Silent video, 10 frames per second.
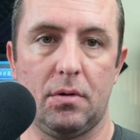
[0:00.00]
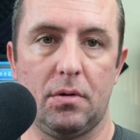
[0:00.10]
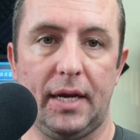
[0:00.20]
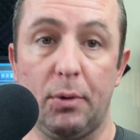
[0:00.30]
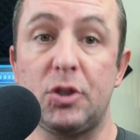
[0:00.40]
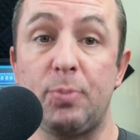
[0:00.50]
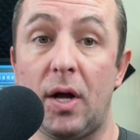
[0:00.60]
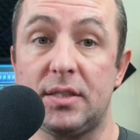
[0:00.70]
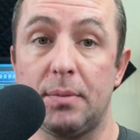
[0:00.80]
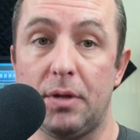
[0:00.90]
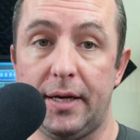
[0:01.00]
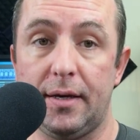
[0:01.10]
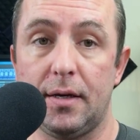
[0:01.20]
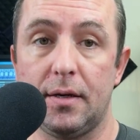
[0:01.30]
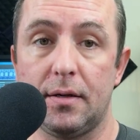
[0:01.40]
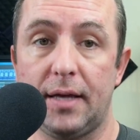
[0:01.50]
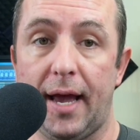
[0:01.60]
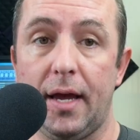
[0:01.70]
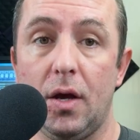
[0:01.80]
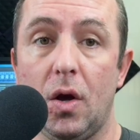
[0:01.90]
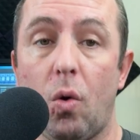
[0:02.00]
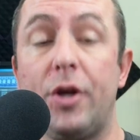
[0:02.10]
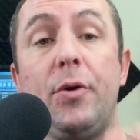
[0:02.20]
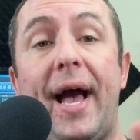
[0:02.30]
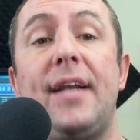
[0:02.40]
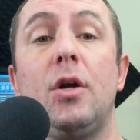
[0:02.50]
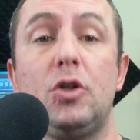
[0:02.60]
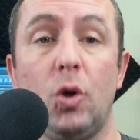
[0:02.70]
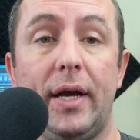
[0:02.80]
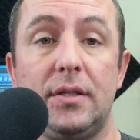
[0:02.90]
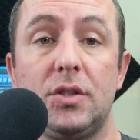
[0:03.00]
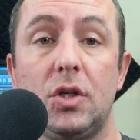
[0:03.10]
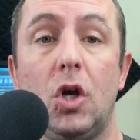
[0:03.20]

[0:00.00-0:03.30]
irresponsibly, okay, or you had no choice,